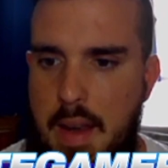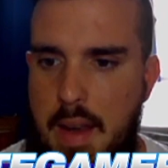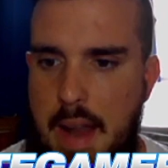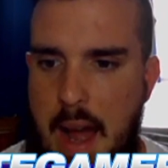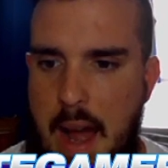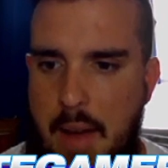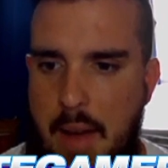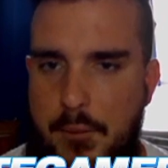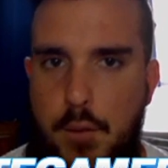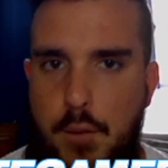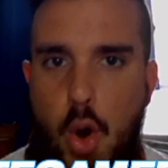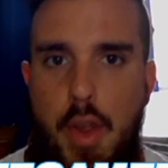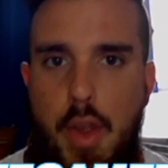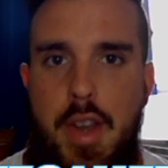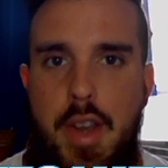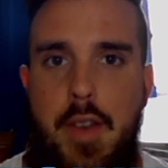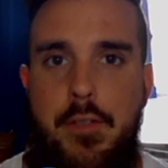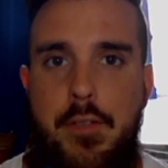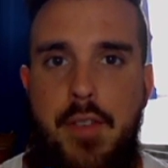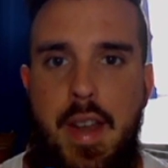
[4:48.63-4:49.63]
Now, for
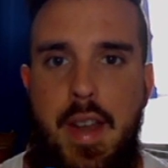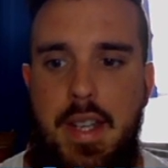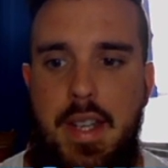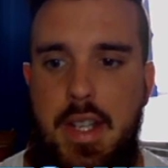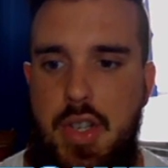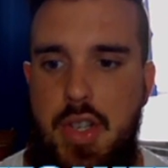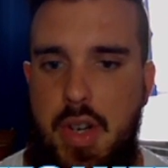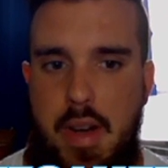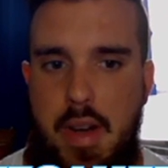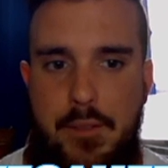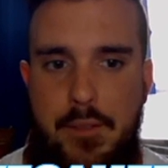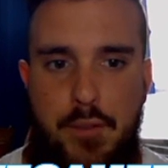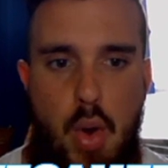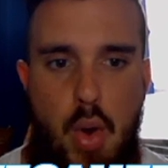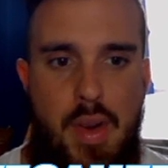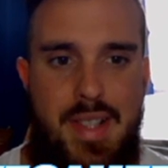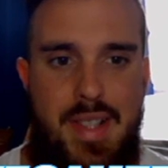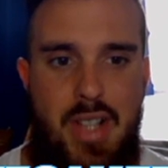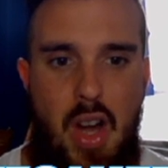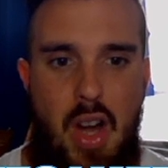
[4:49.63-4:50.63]
the defending, you're going to
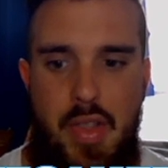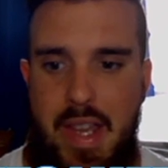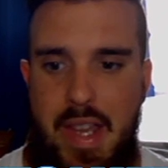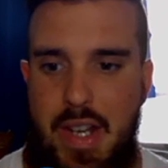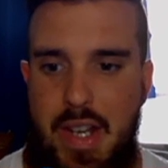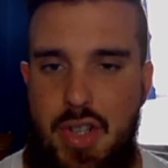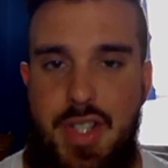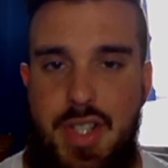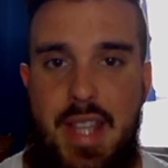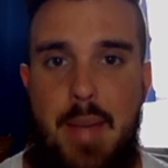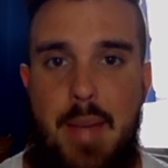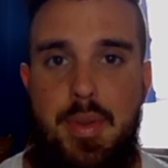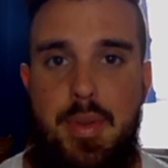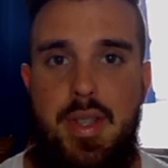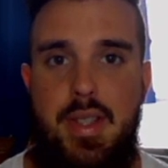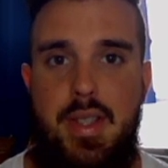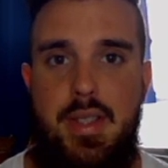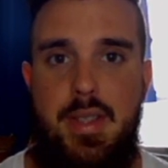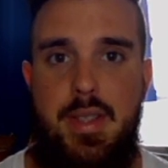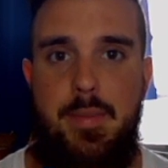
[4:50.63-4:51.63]
focus on the
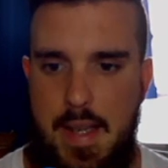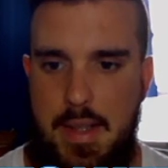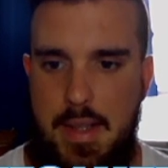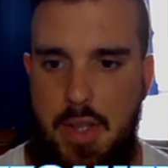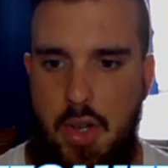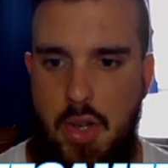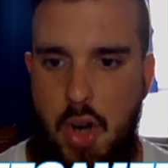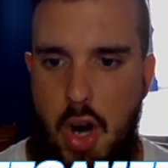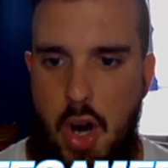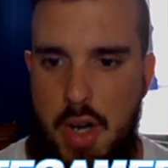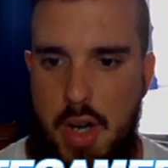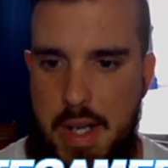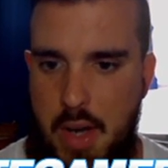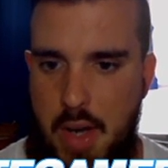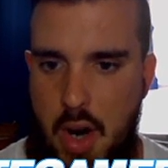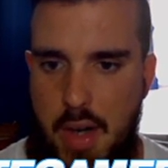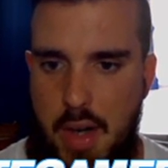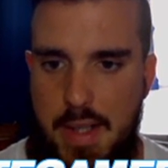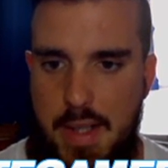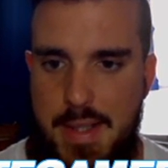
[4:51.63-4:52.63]
interceptions, get the Guardian
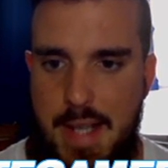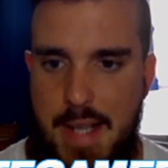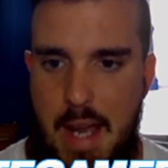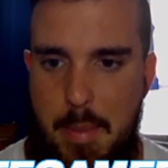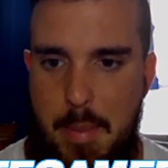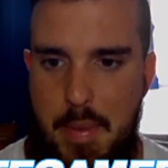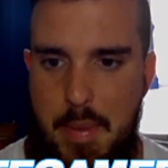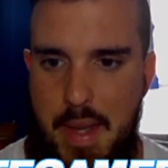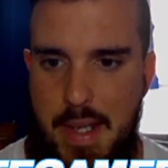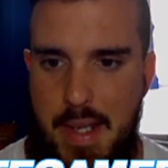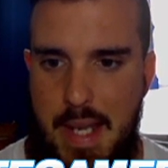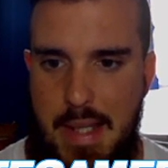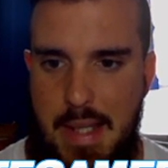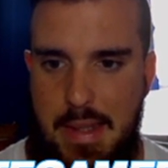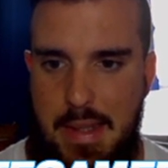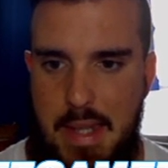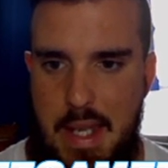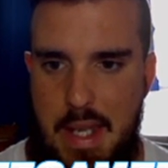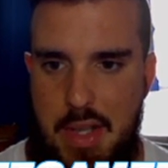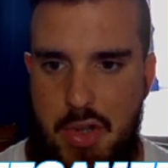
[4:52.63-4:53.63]
archetype, and then
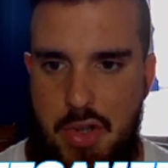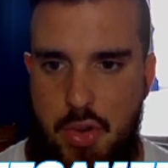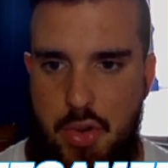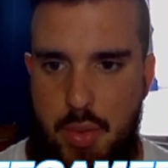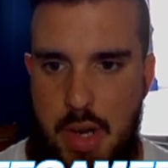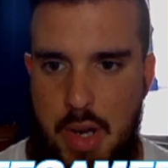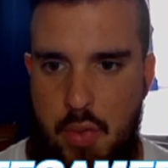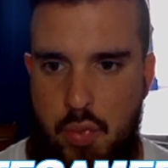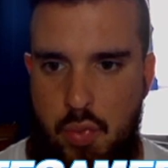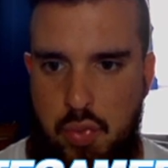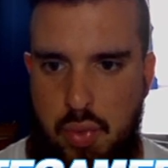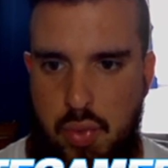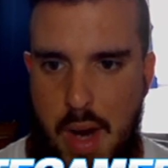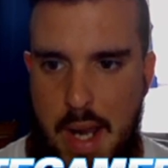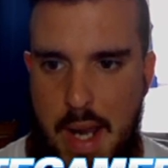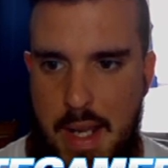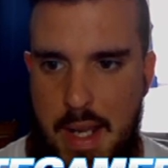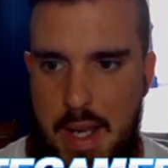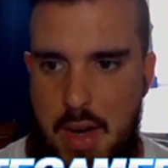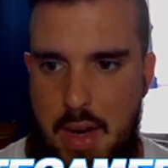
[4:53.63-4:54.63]
get these 3
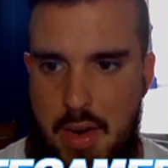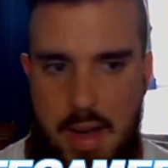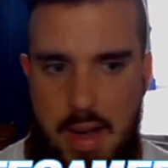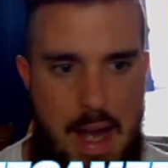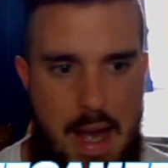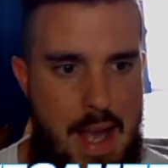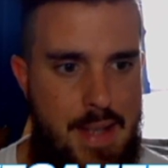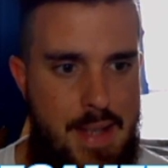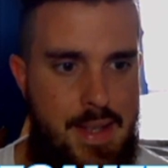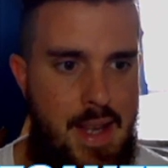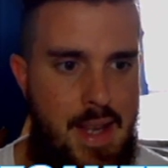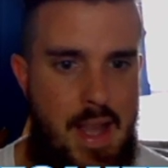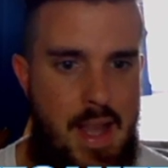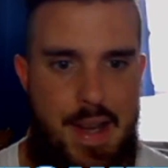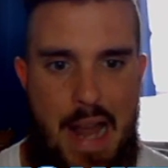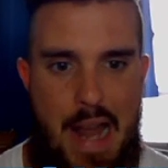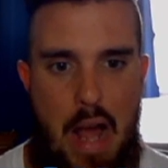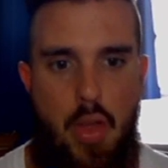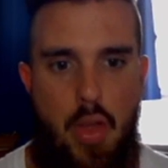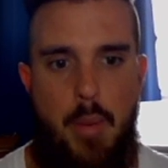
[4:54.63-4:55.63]
right here, guys.
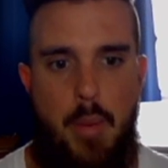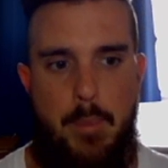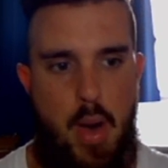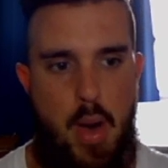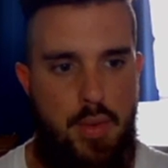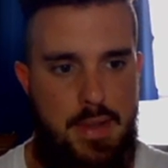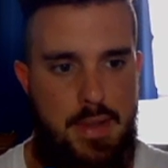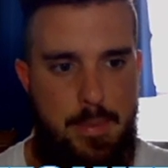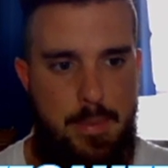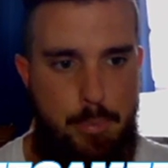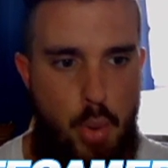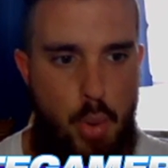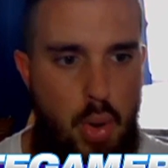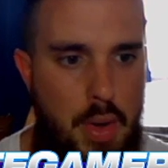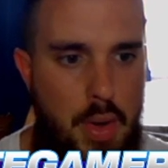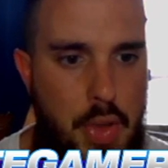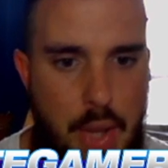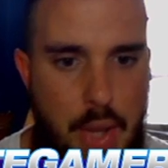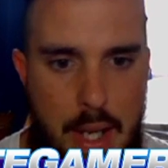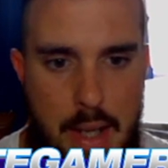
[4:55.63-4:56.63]
Now, the most
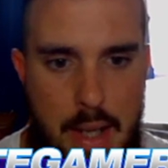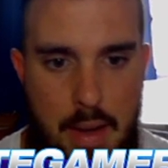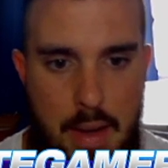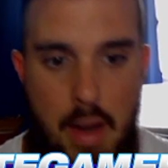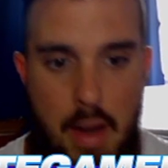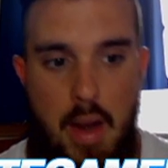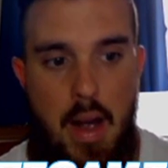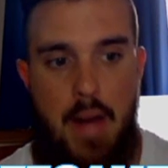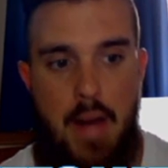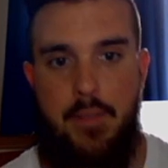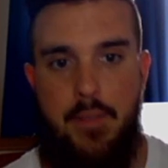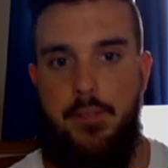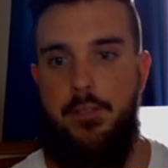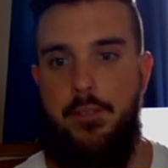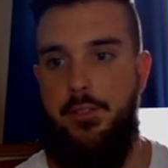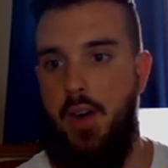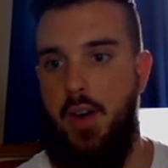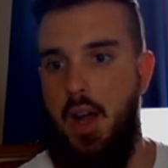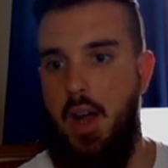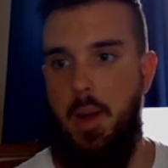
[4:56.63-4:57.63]
important thing
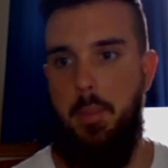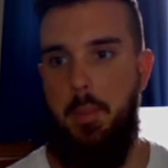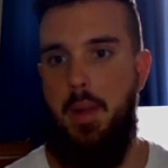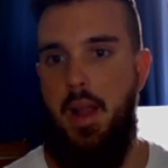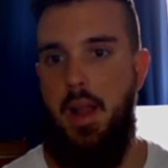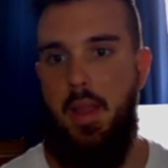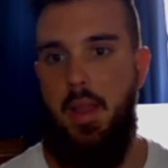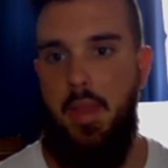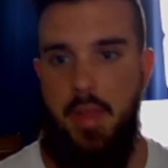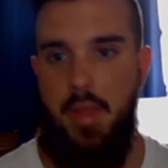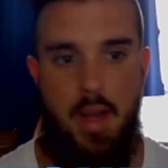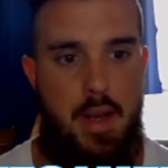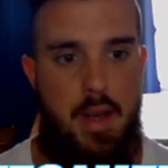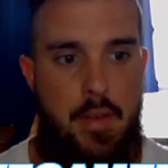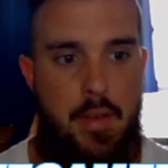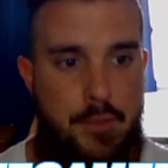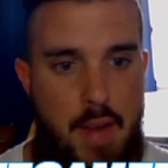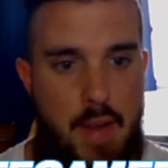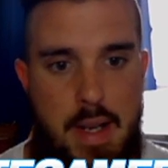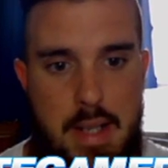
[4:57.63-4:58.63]
from the
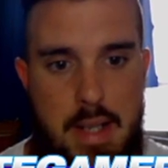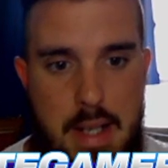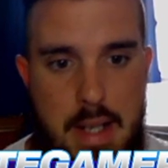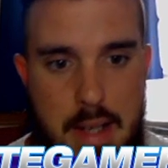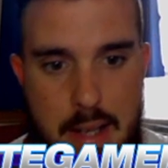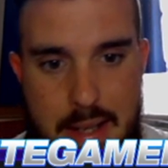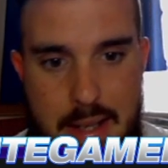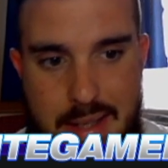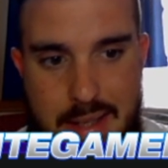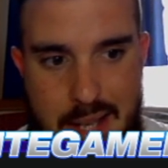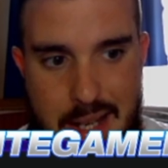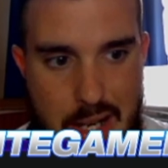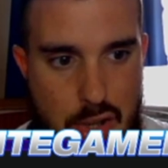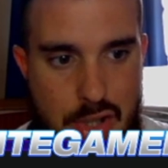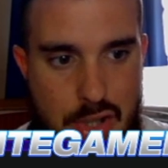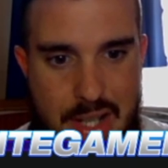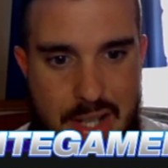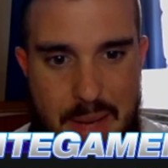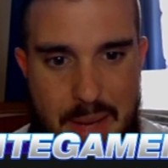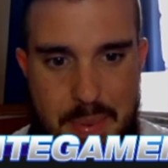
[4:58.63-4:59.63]
defending is the
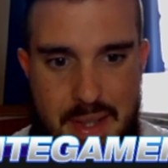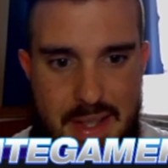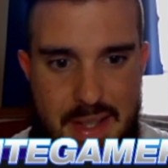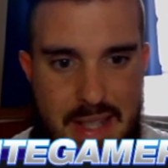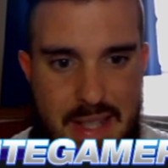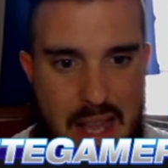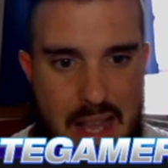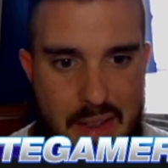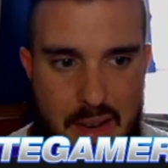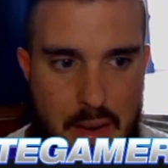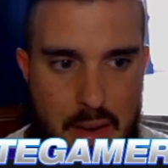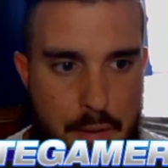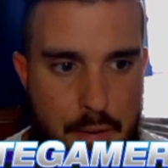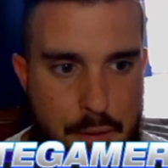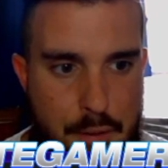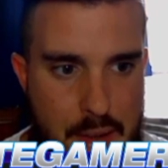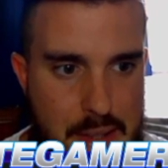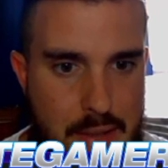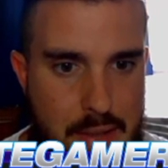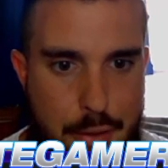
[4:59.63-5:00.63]
interceptions, and then the
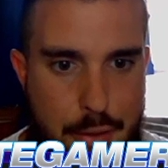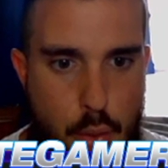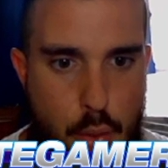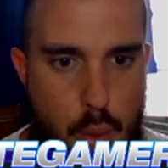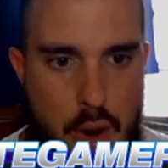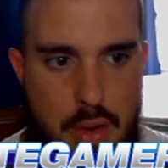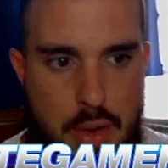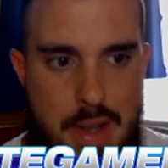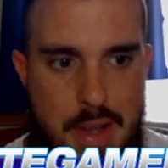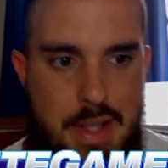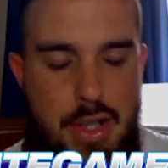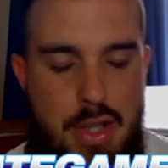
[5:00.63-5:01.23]
defensive awareness.